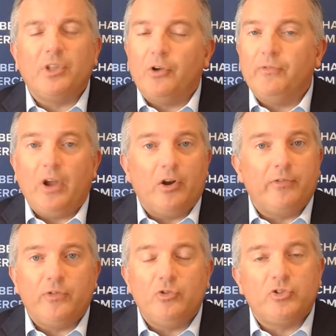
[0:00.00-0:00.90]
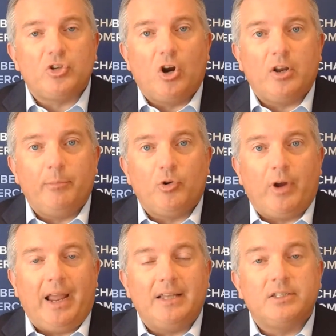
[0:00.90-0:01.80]
There are very few startup
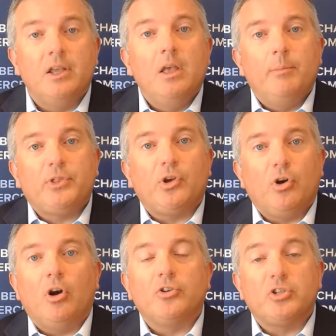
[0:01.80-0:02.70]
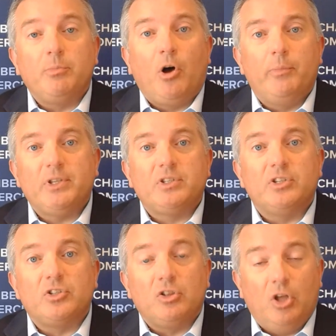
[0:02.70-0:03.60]
grants, but there are small
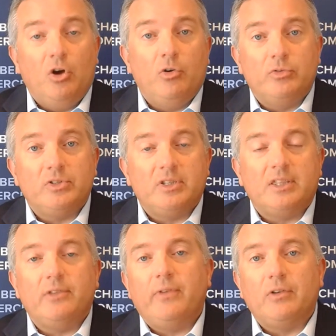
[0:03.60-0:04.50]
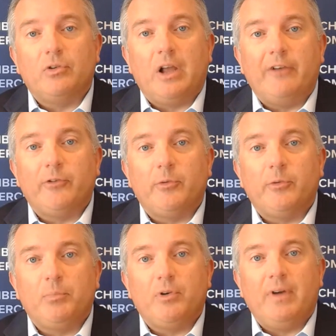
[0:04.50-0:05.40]
business loans that the federal
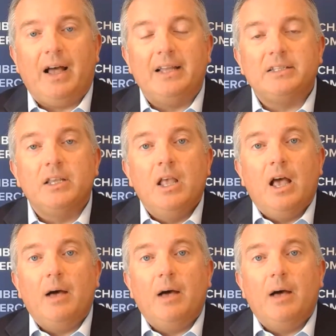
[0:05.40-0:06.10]
government provides.